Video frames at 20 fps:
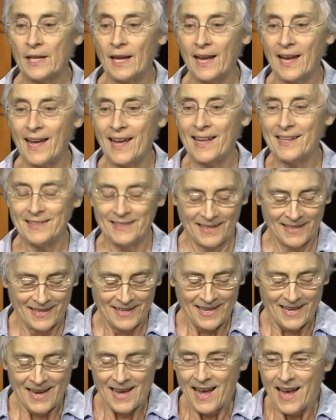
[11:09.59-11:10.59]
And
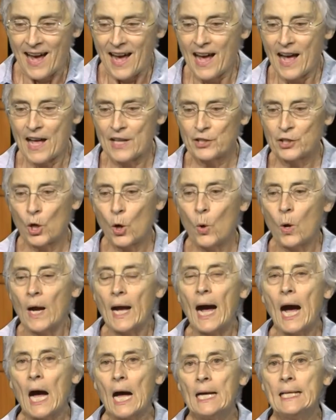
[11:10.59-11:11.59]
so
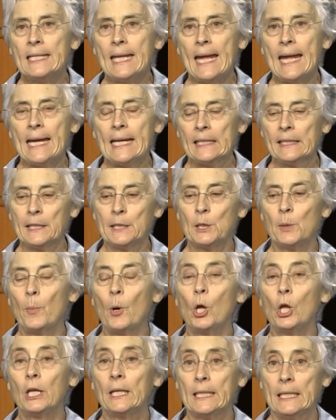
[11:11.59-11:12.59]

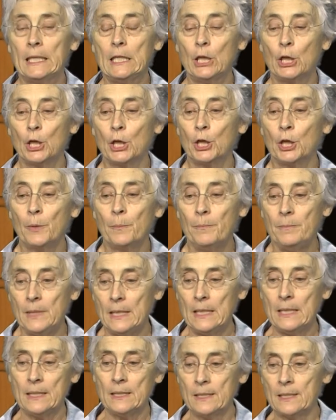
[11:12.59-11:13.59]
unalienable here
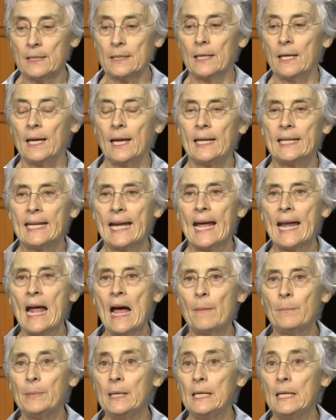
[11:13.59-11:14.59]
means it
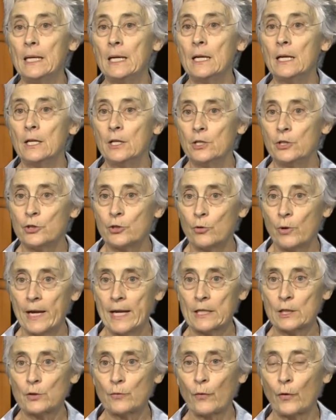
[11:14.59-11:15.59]
cannot be
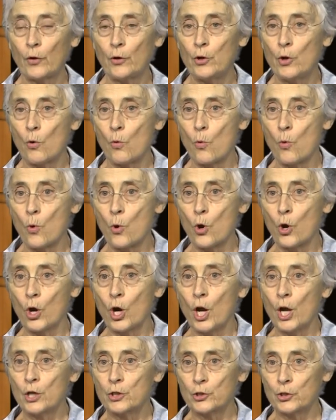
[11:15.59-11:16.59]
transferred or
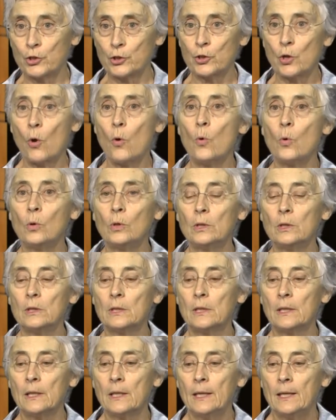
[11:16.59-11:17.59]
sold.
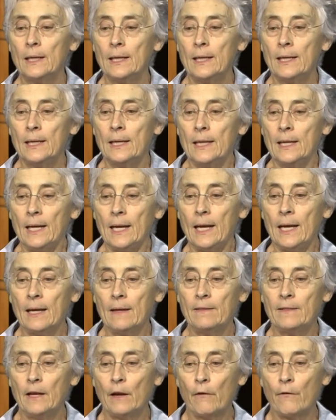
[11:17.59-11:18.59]

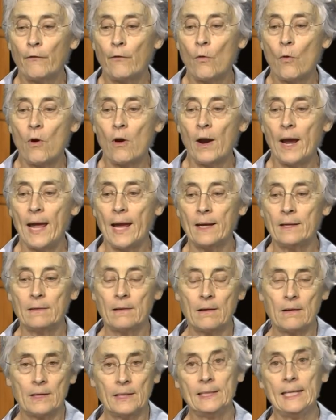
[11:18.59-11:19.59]
And therefore, an
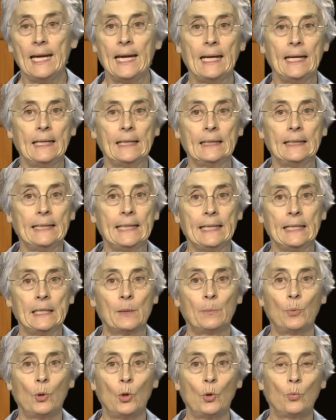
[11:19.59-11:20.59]

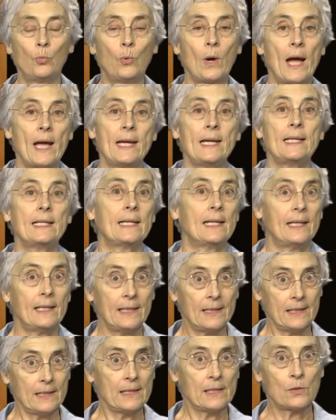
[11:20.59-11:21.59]
unalienable right
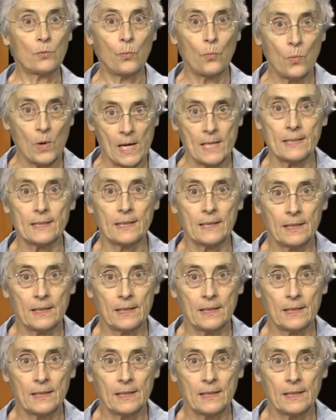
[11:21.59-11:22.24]
is what?